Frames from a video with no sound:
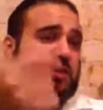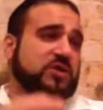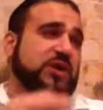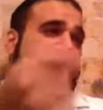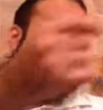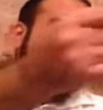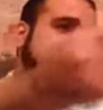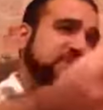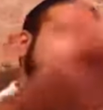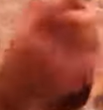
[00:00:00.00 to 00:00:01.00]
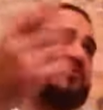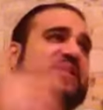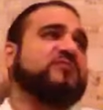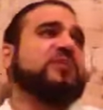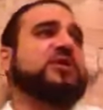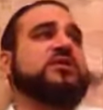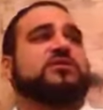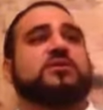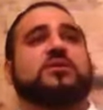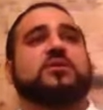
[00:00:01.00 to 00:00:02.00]
Okay, here's another $5 million.
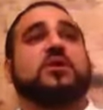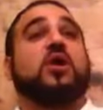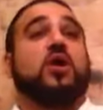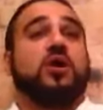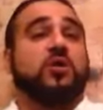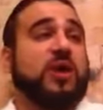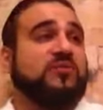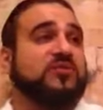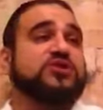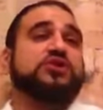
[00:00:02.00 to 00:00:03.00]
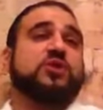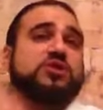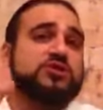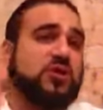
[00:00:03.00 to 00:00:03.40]
Oh, your wife is Jewish.